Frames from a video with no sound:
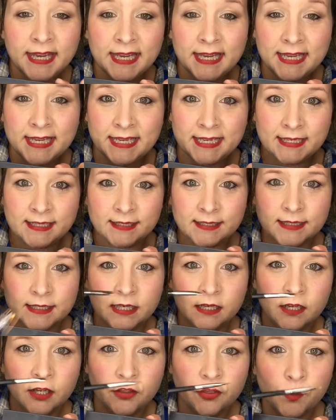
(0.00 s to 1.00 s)
is
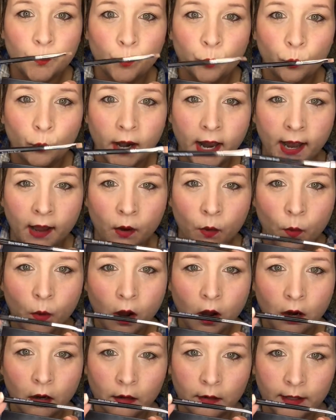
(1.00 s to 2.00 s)
the Brow
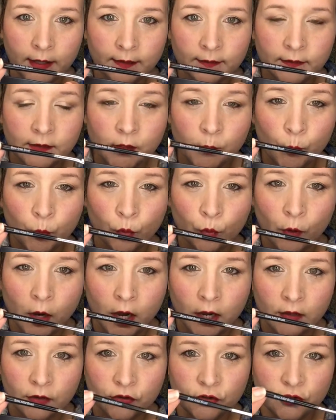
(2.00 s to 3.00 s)
Artist
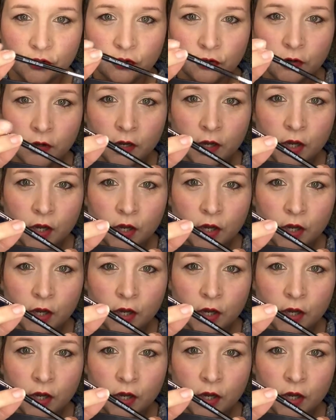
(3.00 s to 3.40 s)
brush,